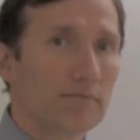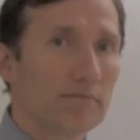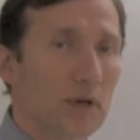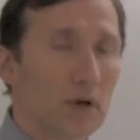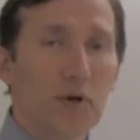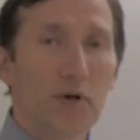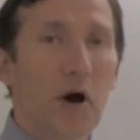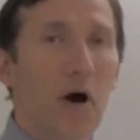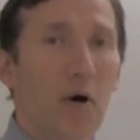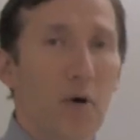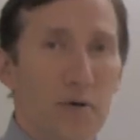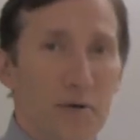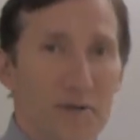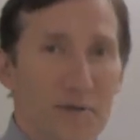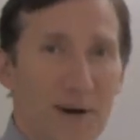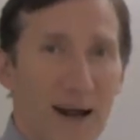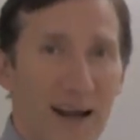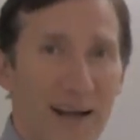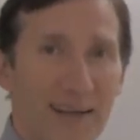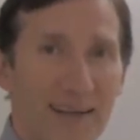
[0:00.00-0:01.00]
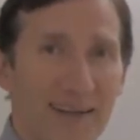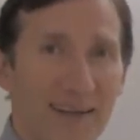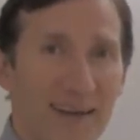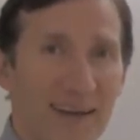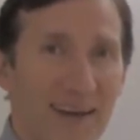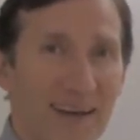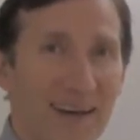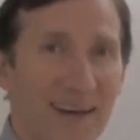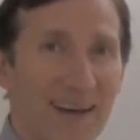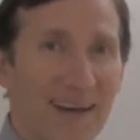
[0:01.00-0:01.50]
Who knows, right?
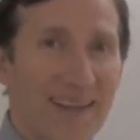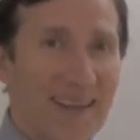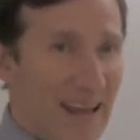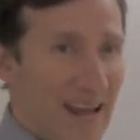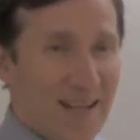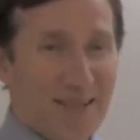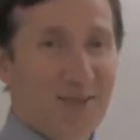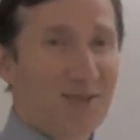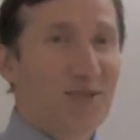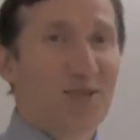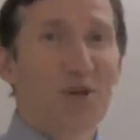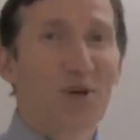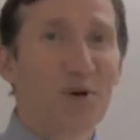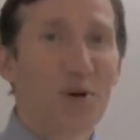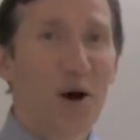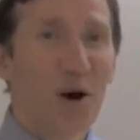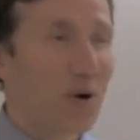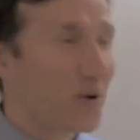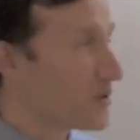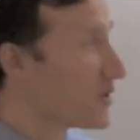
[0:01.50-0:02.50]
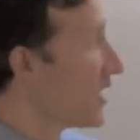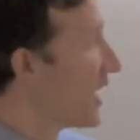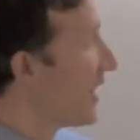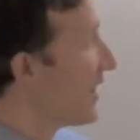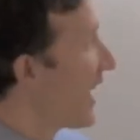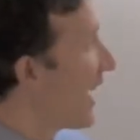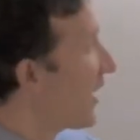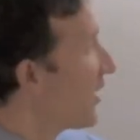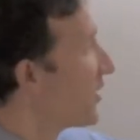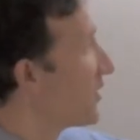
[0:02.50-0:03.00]
The answer is who knows.
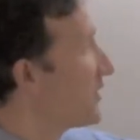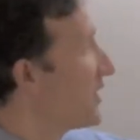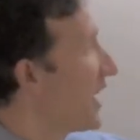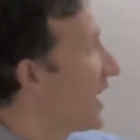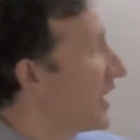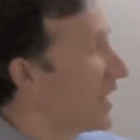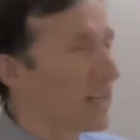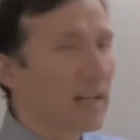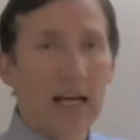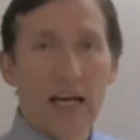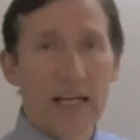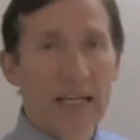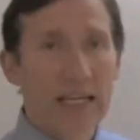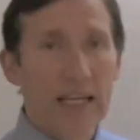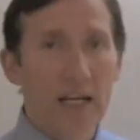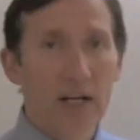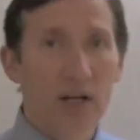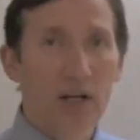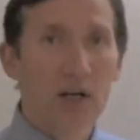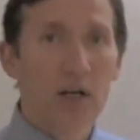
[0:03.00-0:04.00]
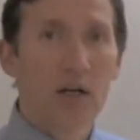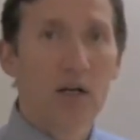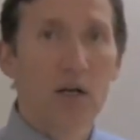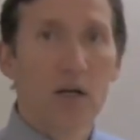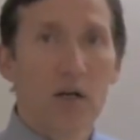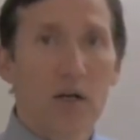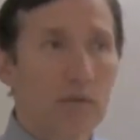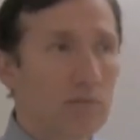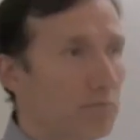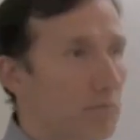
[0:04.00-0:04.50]
That could have taken a year,
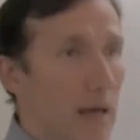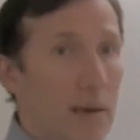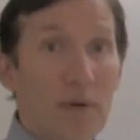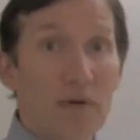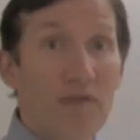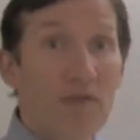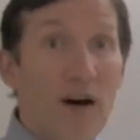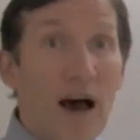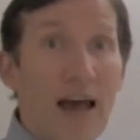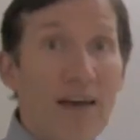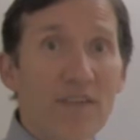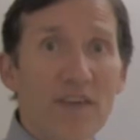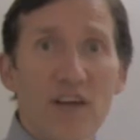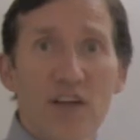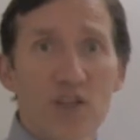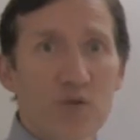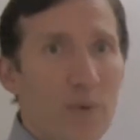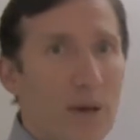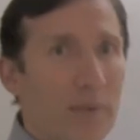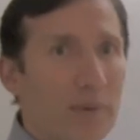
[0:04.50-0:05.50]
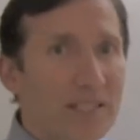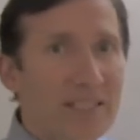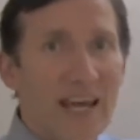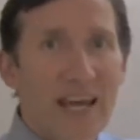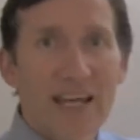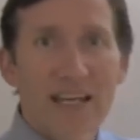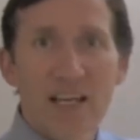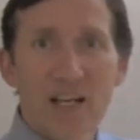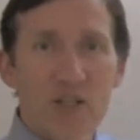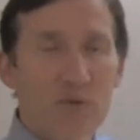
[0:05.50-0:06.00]
maybe 5 years, maybe
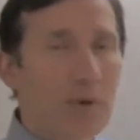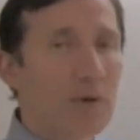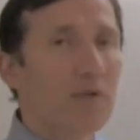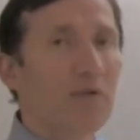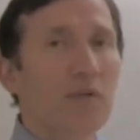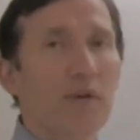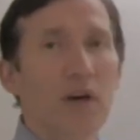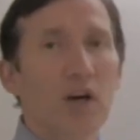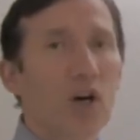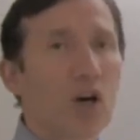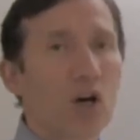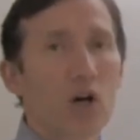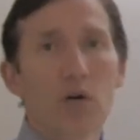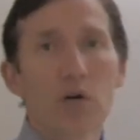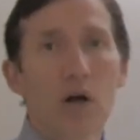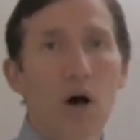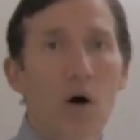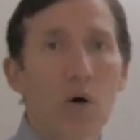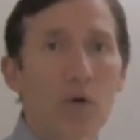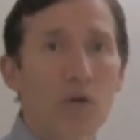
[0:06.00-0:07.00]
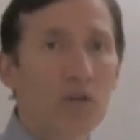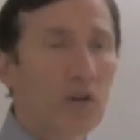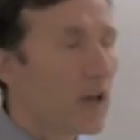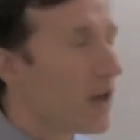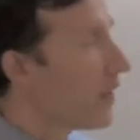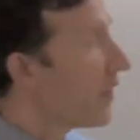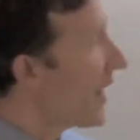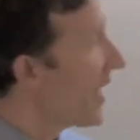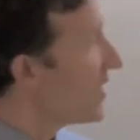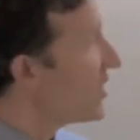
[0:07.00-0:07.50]
10 years, who knows?
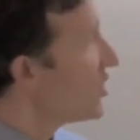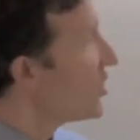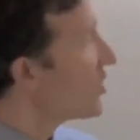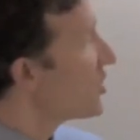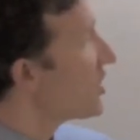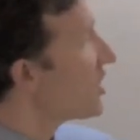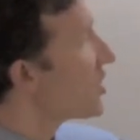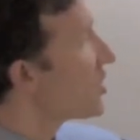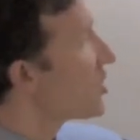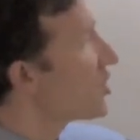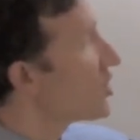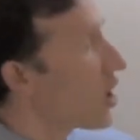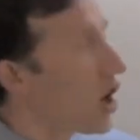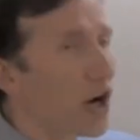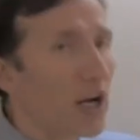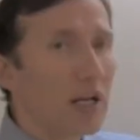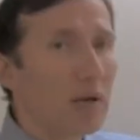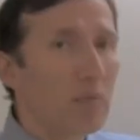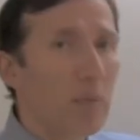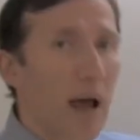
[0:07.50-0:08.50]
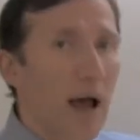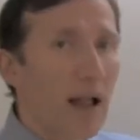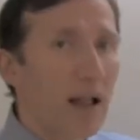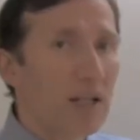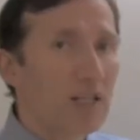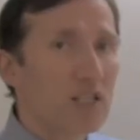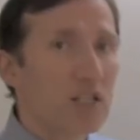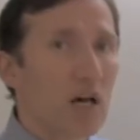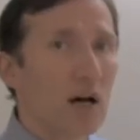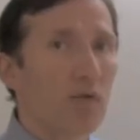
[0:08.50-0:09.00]
That's just the starting
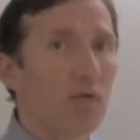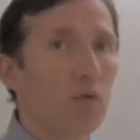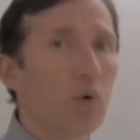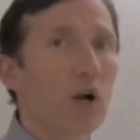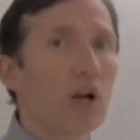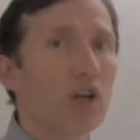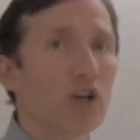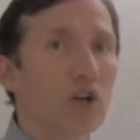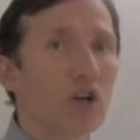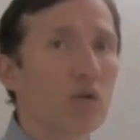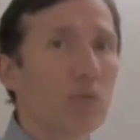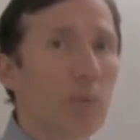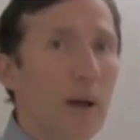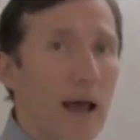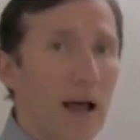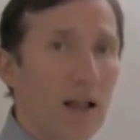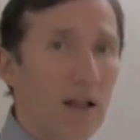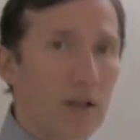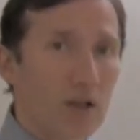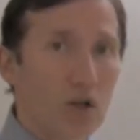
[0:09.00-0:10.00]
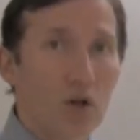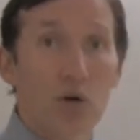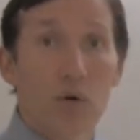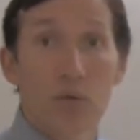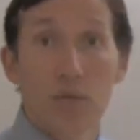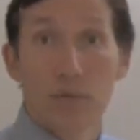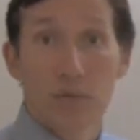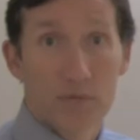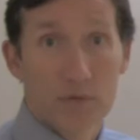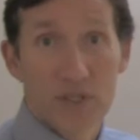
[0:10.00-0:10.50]
balance of where
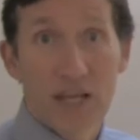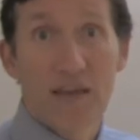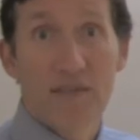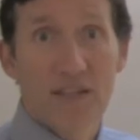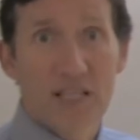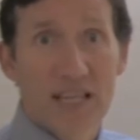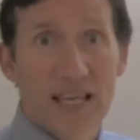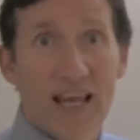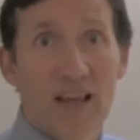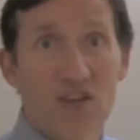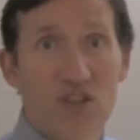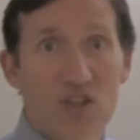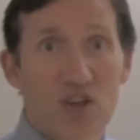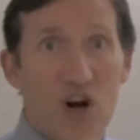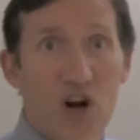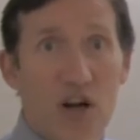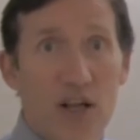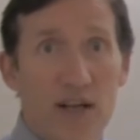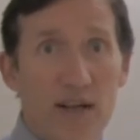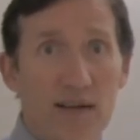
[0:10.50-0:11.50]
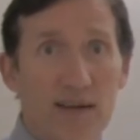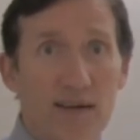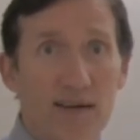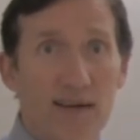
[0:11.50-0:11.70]
your savings account started.